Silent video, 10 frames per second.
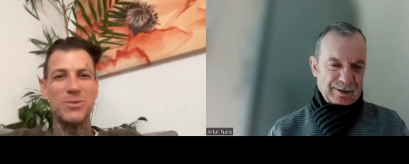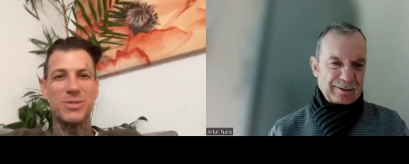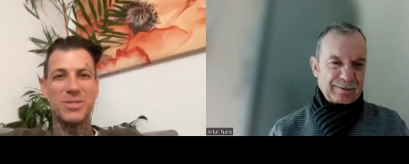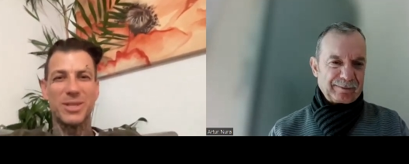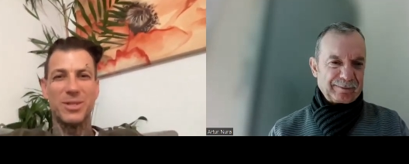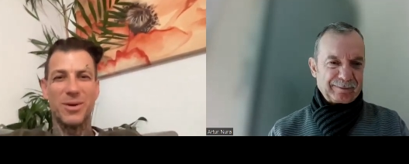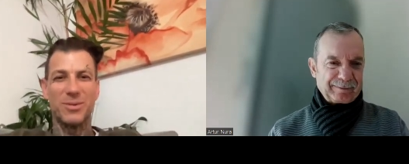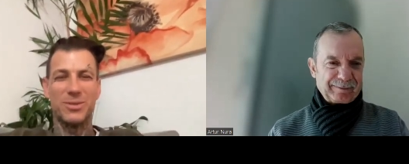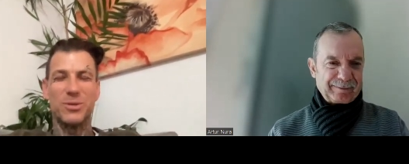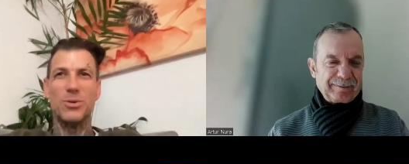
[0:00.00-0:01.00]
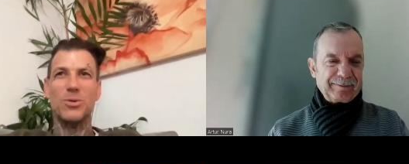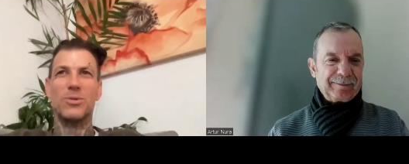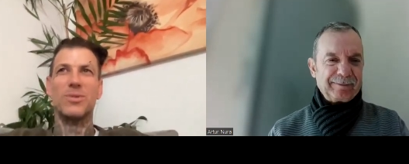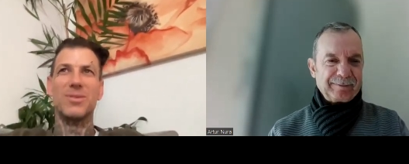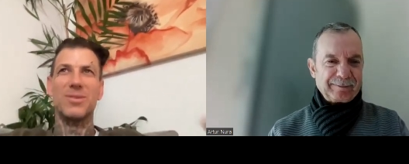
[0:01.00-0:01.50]
Speaker 1: interesting though
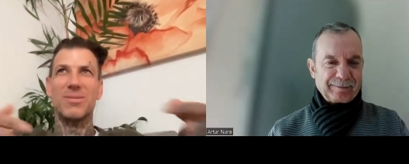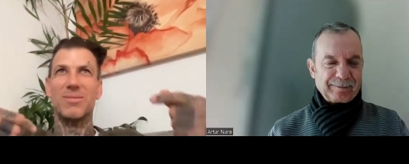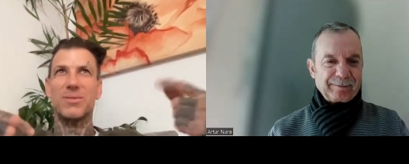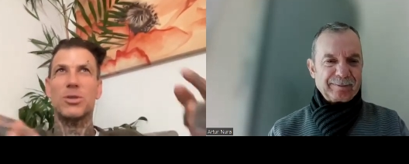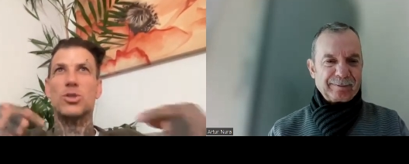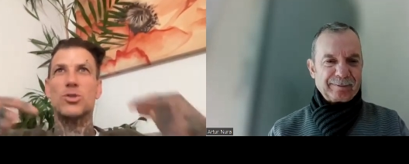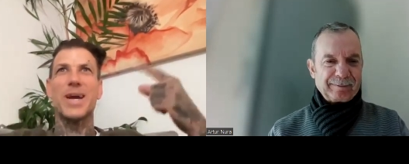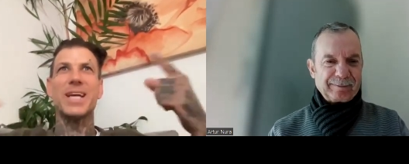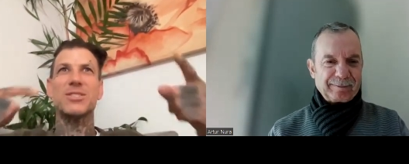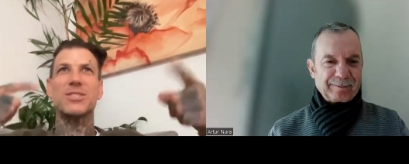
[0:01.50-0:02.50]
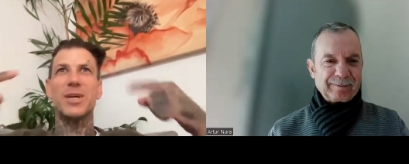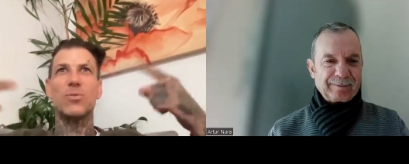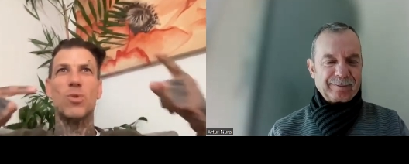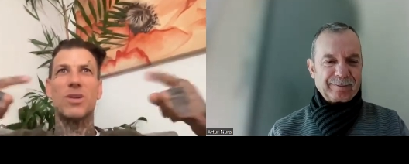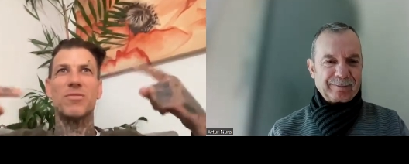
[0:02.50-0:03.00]
to to
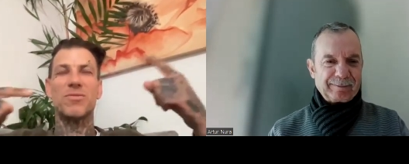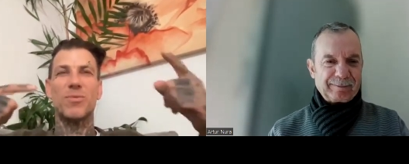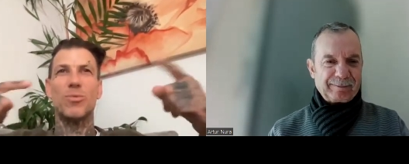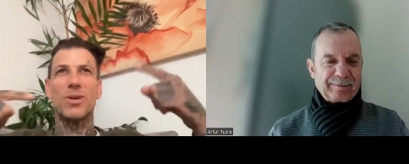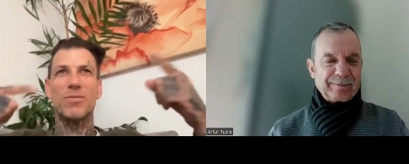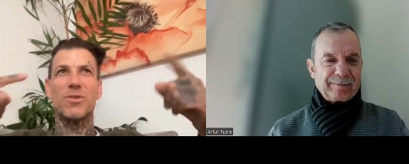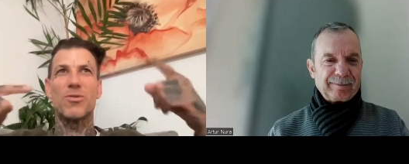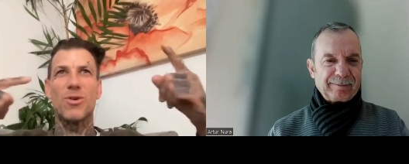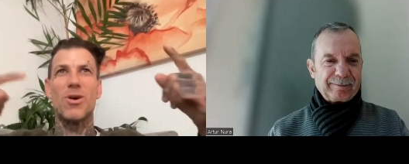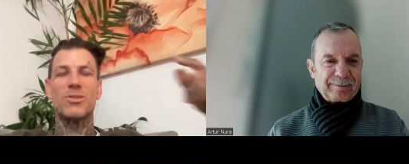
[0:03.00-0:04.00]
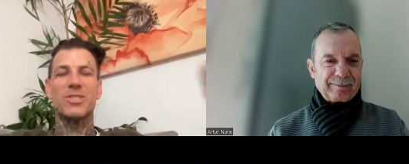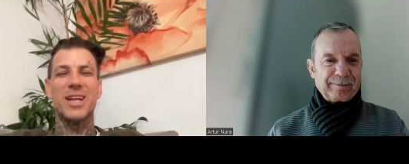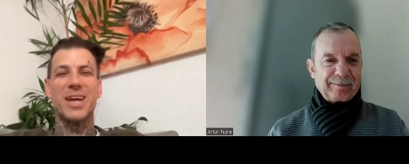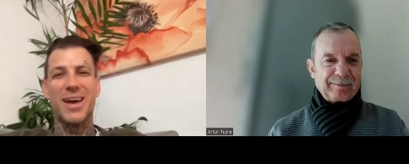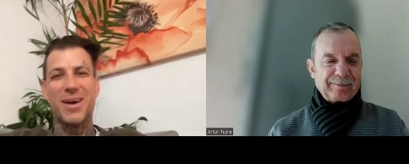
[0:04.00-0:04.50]
translate one of one of the songs
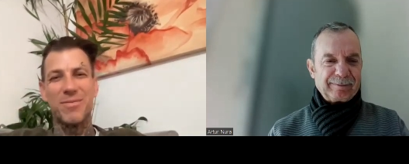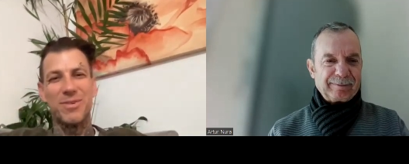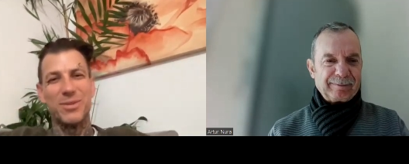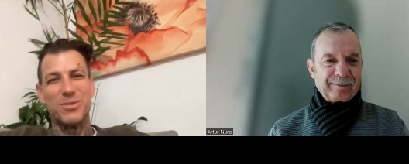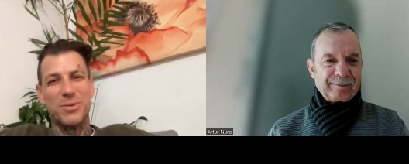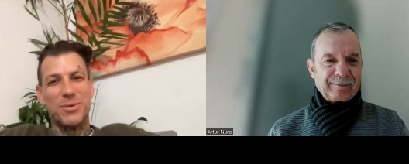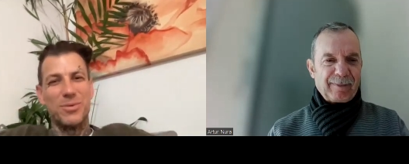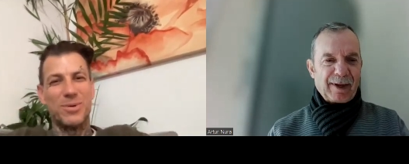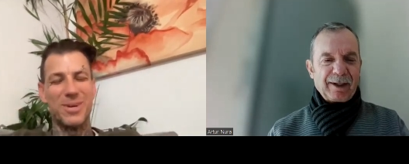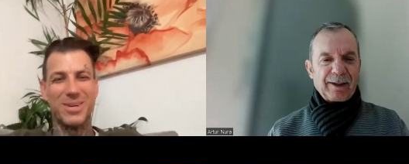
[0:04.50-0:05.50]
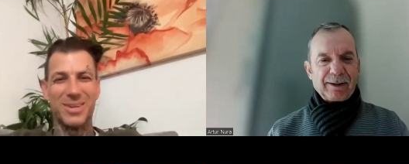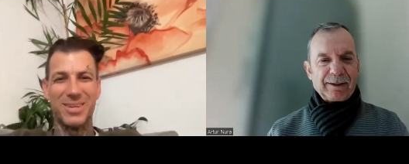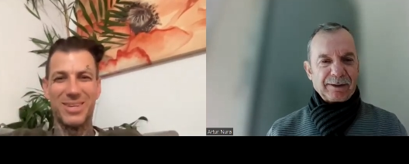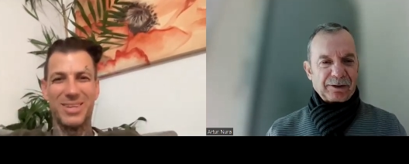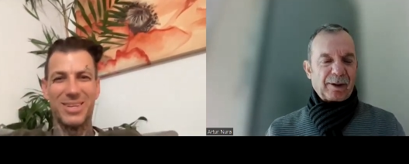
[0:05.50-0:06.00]
that I have into
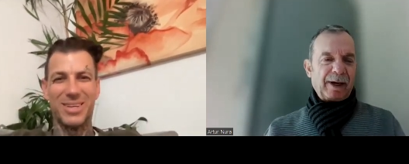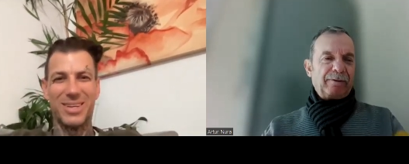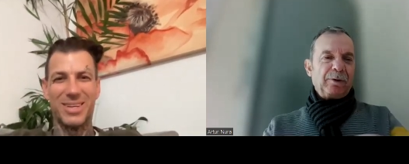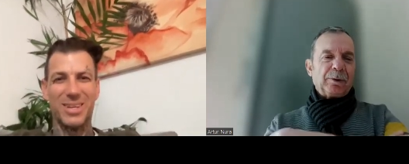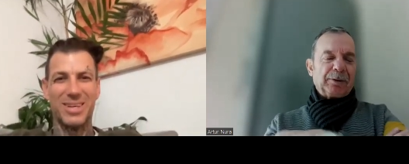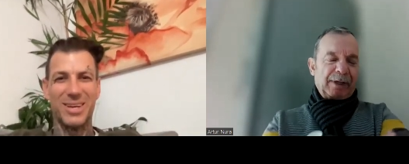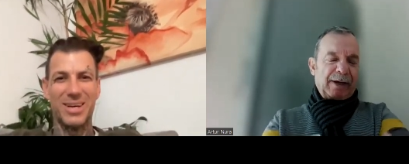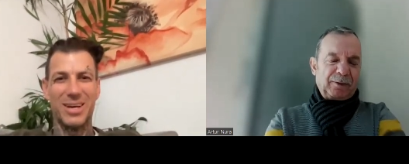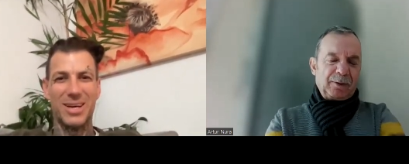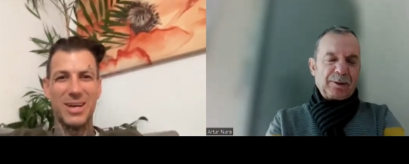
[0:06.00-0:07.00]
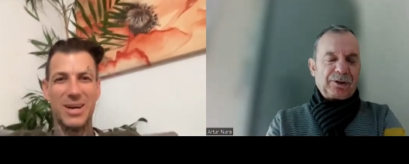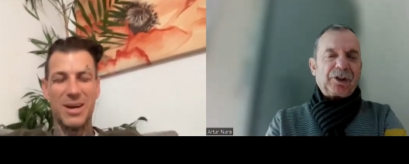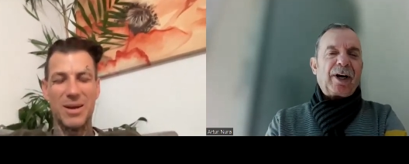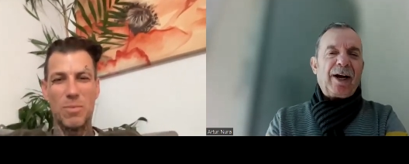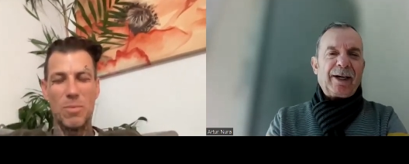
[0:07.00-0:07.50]
Speaker 2: so have you have you
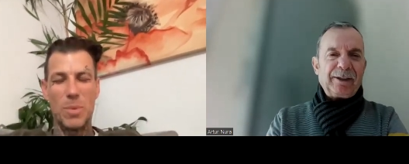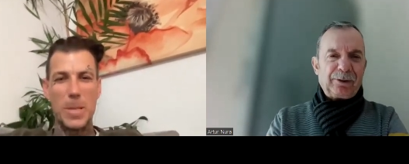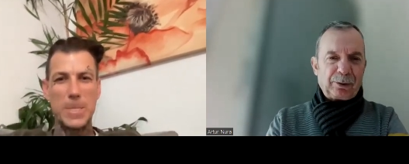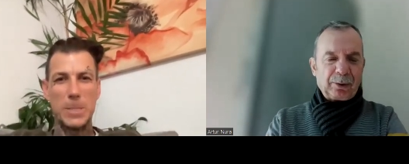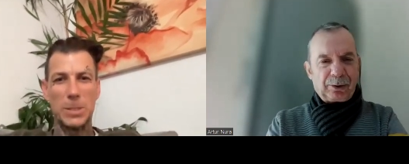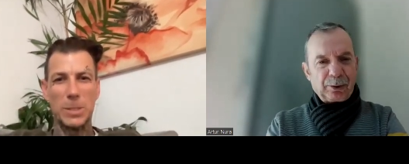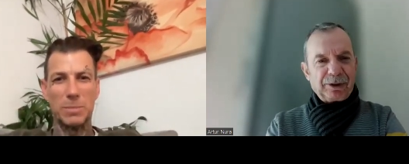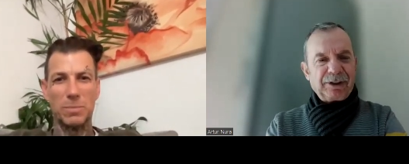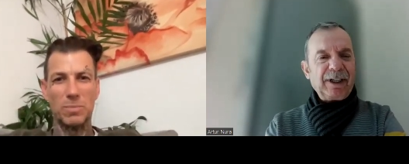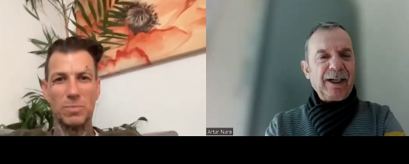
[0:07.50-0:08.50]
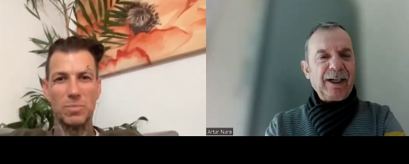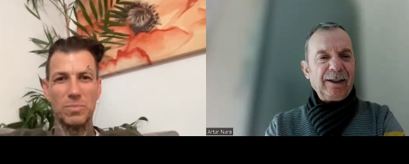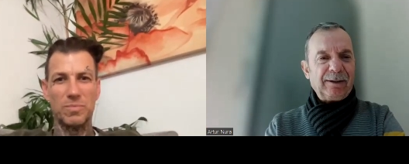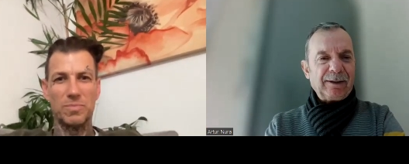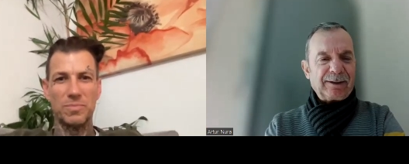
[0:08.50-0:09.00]
tried to to sing
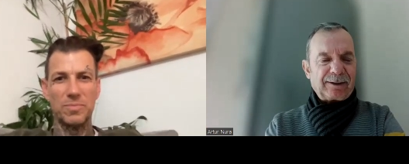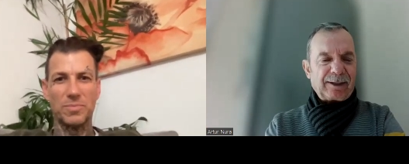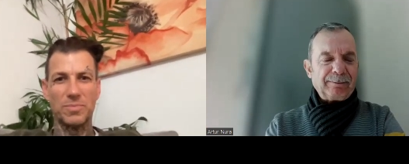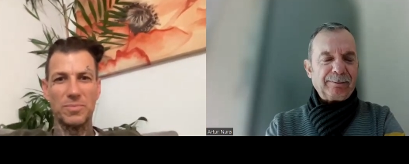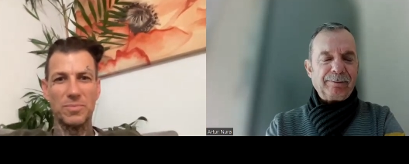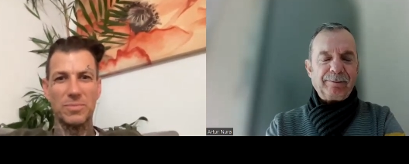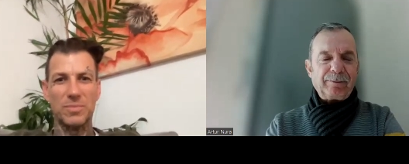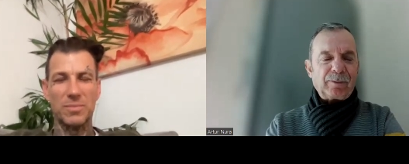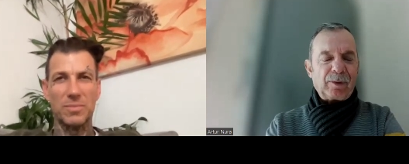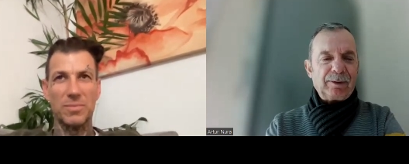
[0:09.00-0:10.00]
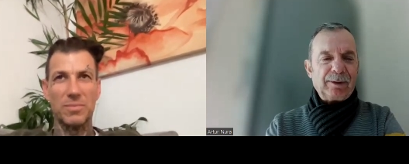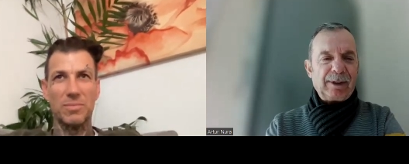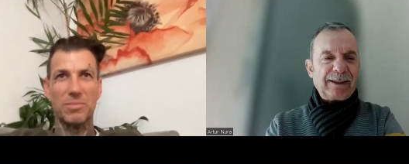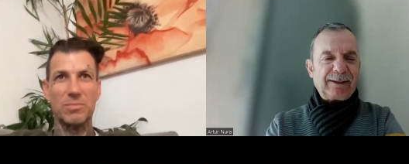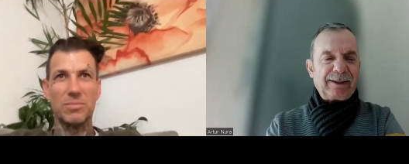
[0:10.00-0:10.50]
uh, some uh,
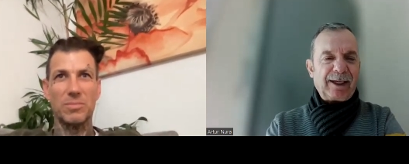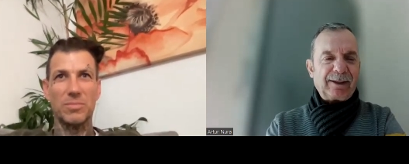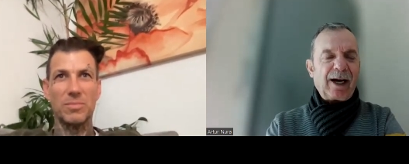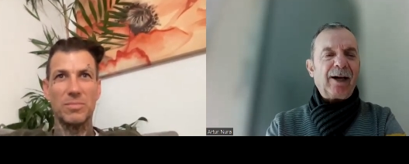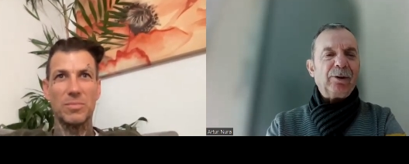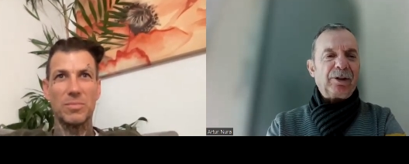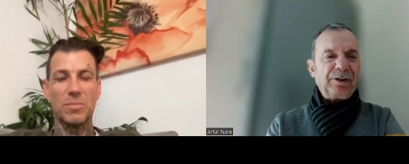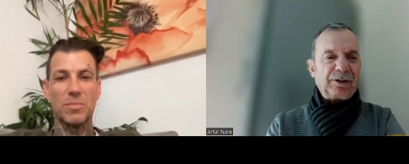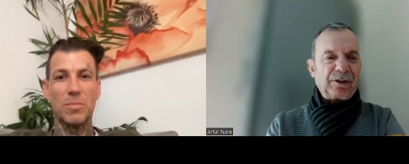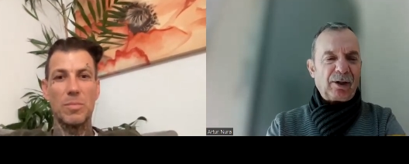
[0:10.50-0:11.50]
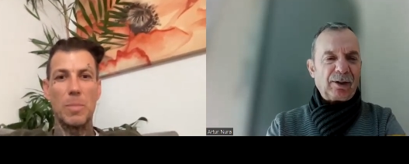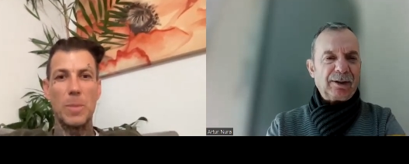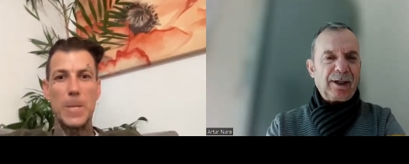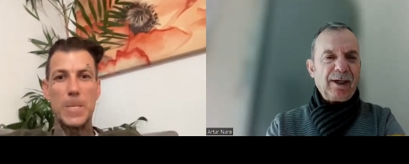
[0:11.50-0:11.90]
let's say country song